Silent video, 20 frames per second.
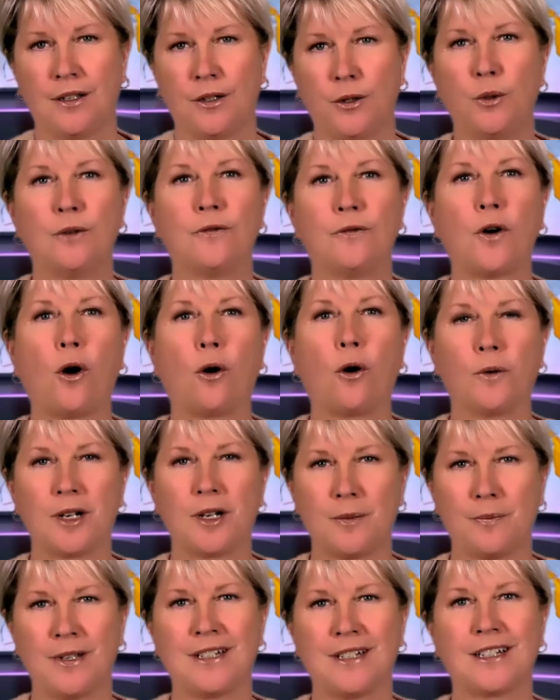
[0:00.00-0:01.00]
You have
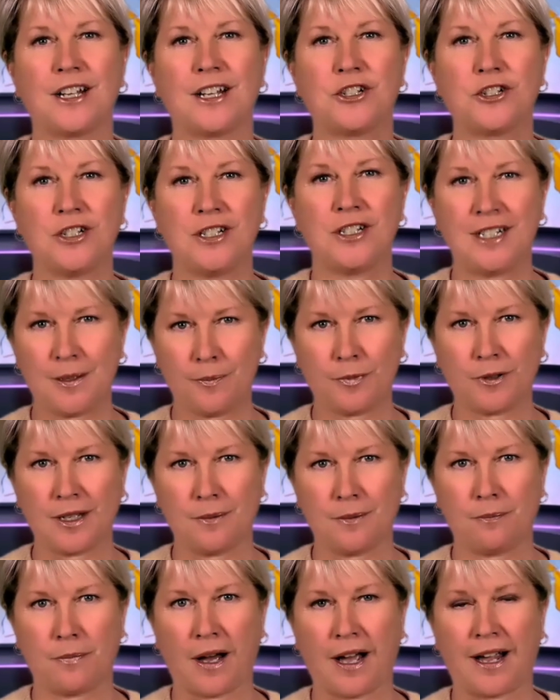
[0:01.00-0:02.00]
already been touched
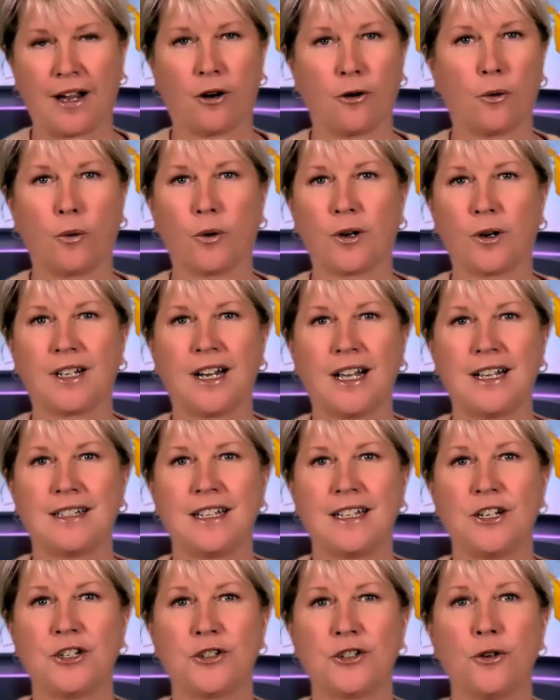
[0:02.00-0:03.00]
deeply by our
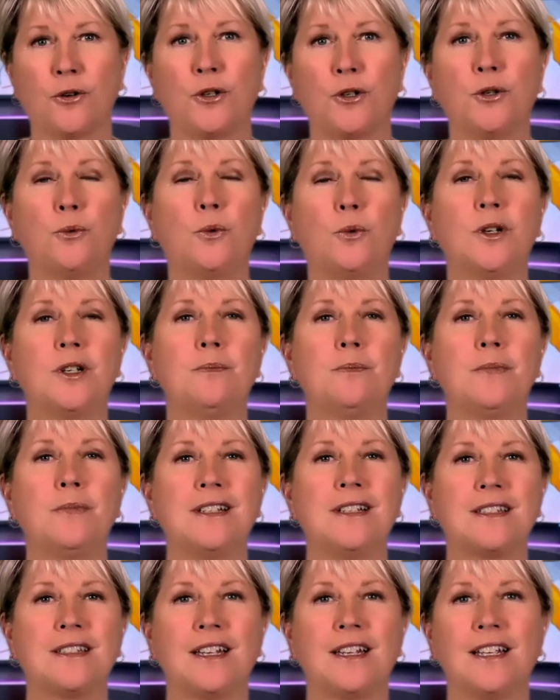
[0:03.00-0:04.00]
organization, or you wouldn't be
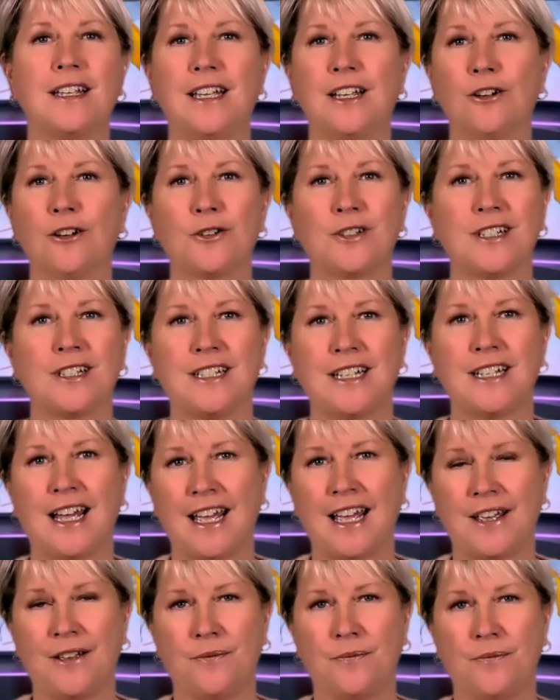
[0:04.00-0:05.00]
sitting here
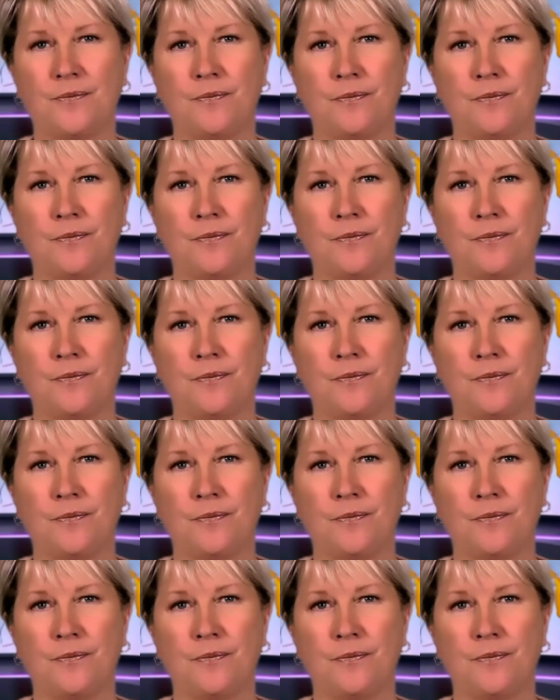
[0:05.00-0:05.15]
today.